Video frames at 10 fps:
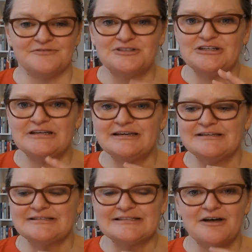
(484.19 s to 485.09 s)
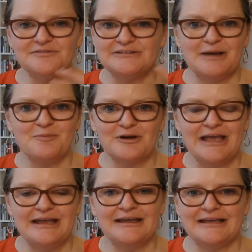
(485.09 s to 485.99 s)
She is
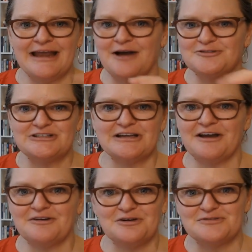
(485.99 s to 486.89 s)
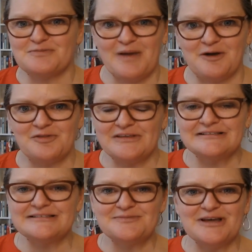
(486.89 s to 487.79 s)
self-deprecating in how she kind of goes about things
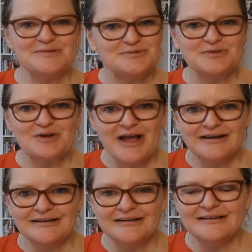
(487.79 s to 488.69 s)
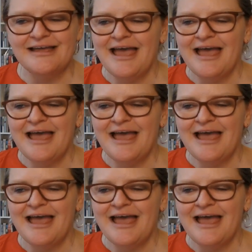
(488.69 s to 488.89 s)
sometimes with her editing,